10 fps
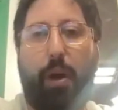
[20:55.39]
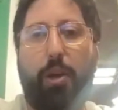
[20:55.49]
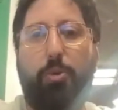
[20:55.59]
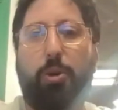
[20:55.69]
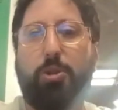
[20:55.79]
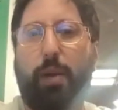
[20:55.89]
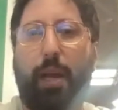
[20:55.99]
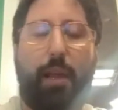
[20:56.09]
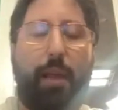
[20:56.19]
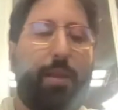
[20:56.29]
Uh, you also
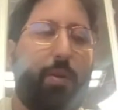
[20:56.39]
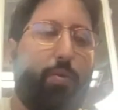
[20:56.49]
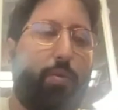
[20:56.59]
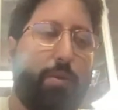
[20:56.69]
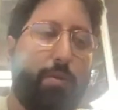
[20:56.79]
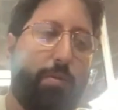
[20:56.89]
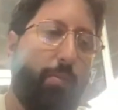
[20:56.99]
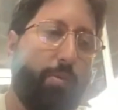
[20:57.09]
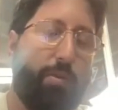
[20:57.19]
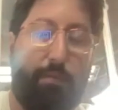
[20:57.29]
get, I think, the coolest, the
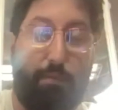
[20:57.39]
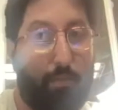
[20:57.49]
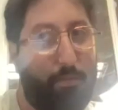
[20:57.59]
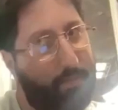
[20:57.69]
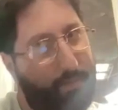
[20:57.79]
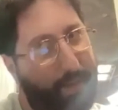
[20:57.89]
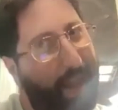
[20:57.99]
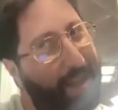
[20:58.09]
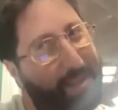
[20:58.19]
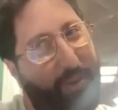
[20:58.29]
most.
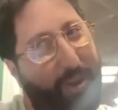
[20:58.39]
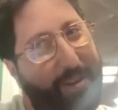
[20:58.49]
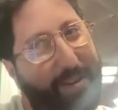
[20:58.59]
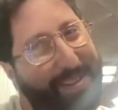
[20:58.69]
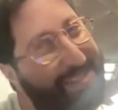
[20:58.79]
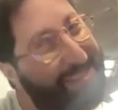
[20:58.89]
It's fun.